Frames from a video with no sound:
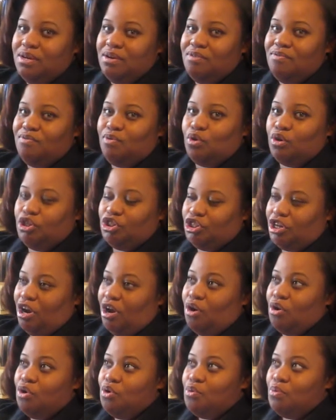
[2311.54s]
for a
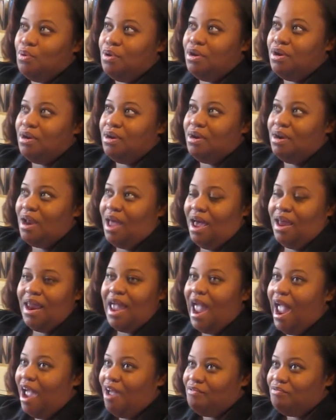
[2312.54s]
child who would not
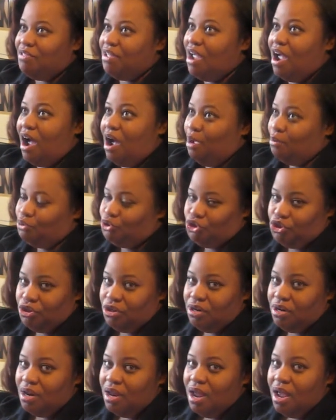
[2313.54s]
have the
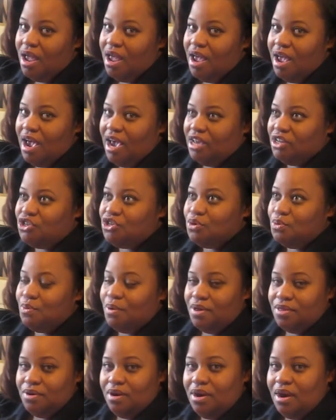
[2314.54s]
option as to
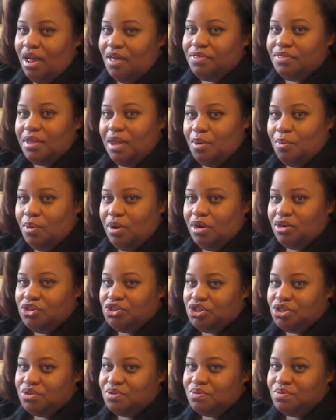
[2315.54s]
whether or not they wear
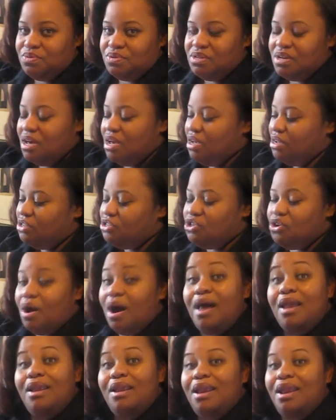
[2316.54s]
shoes. So
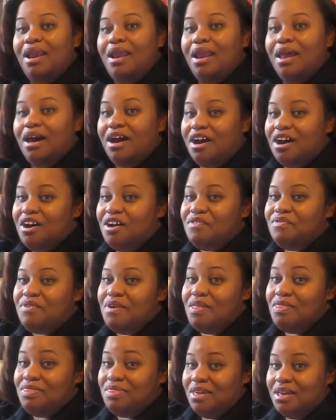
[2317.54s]
I
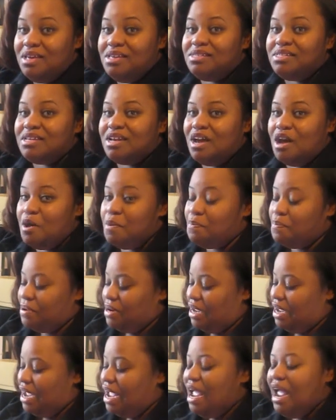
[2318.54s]
love this
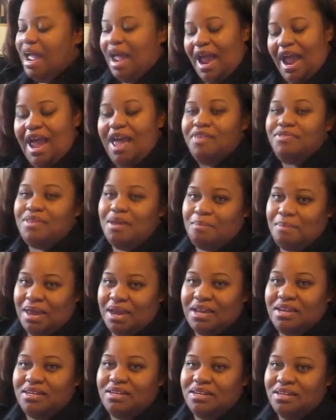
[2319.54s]
company. And they
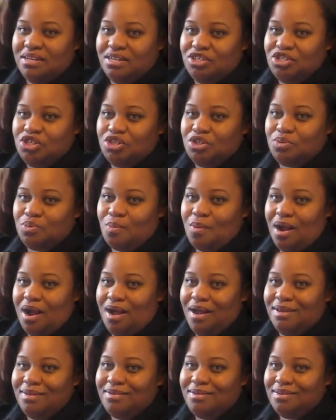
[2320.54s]
make a delicious
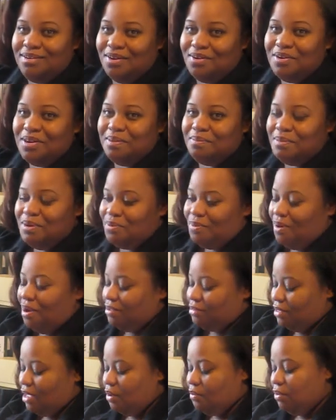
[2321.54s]
wine. Don't get me
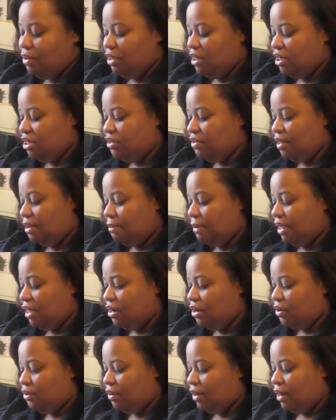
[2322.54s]
wrong. They really do. They make
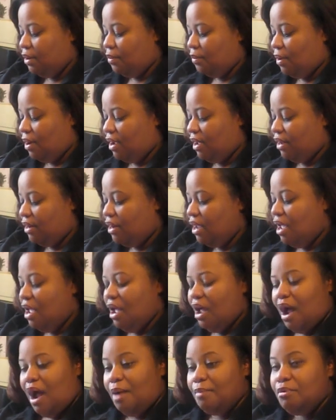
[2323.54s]
a great wine.
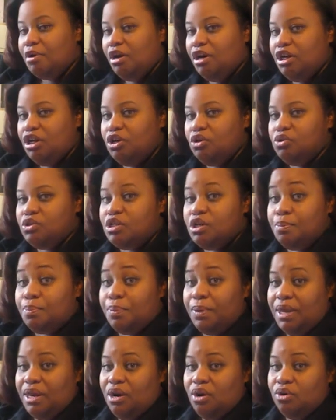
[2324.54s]
I'm going to use the
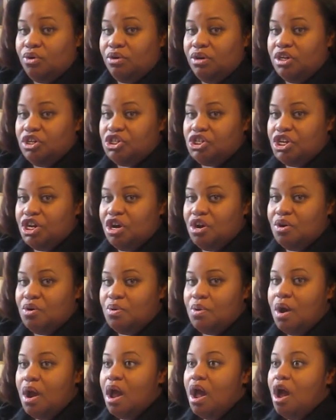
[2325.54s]
Pinot
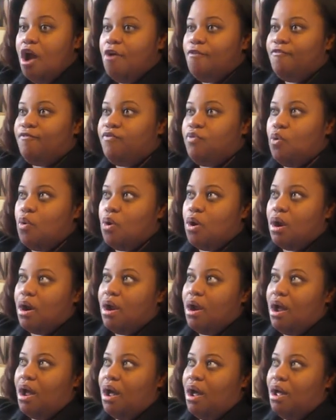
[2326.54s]
Grigio for
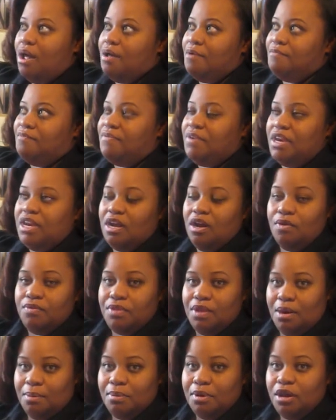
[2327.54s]
a video
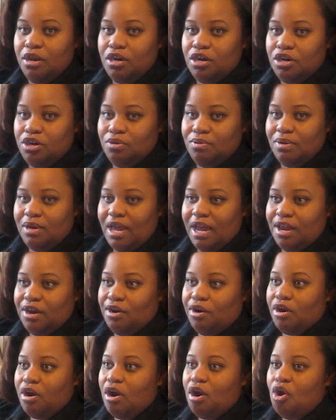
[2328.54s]
that I'm going to do
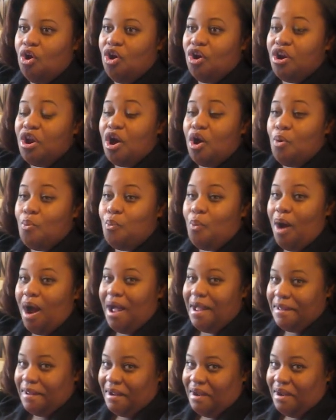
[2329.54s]
later on a wine